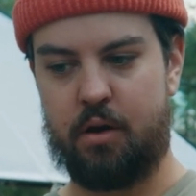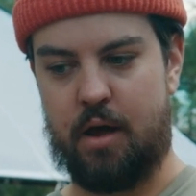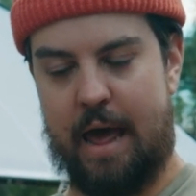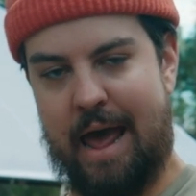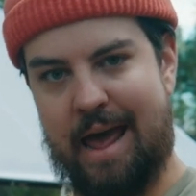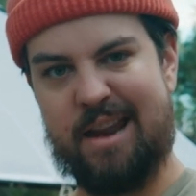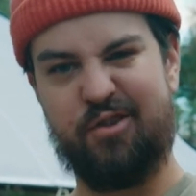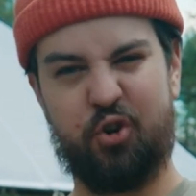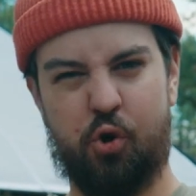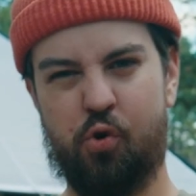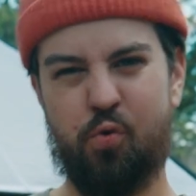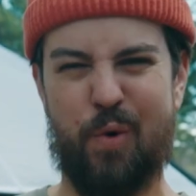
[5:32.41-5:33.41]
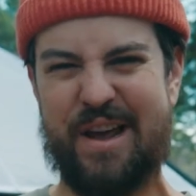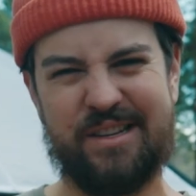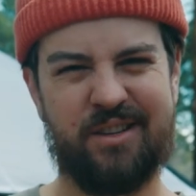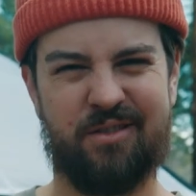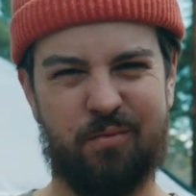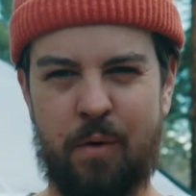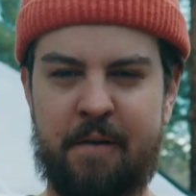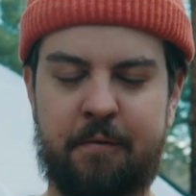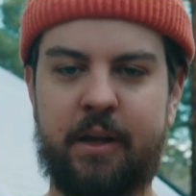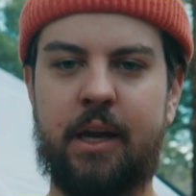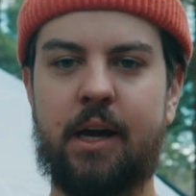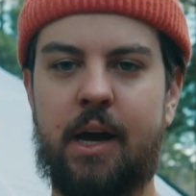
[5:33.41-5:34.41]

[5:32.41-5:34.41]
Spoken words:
head to waist roughly,